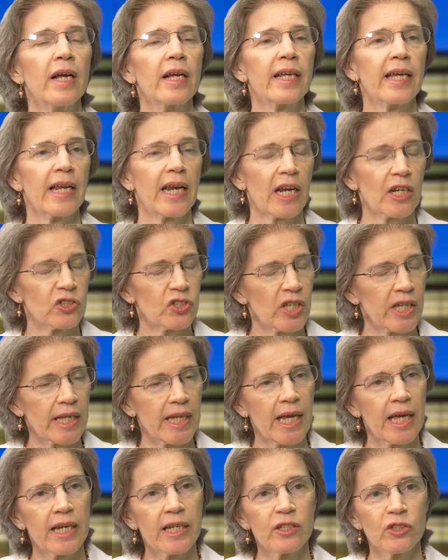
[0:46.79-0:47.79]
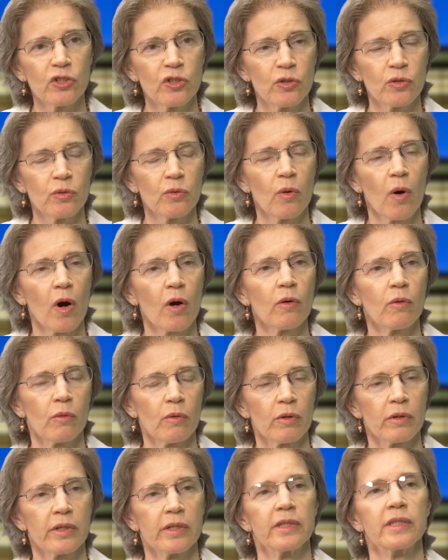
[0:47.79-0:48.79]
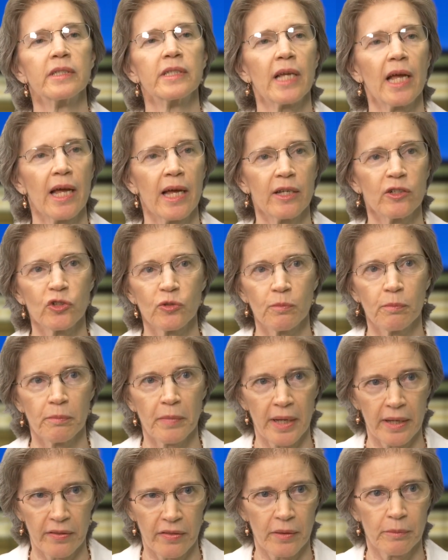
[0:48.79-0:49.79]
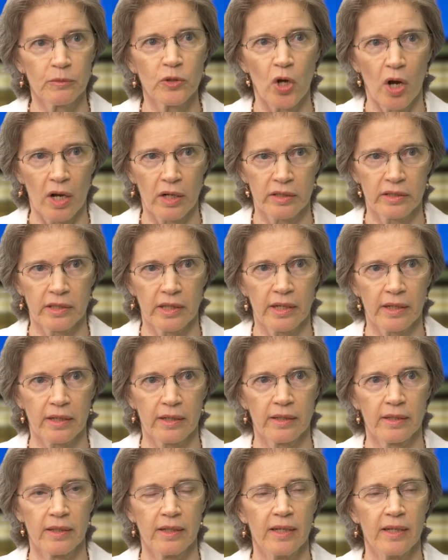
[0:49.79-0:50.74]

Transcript: can actually get into our organs and make them toxic.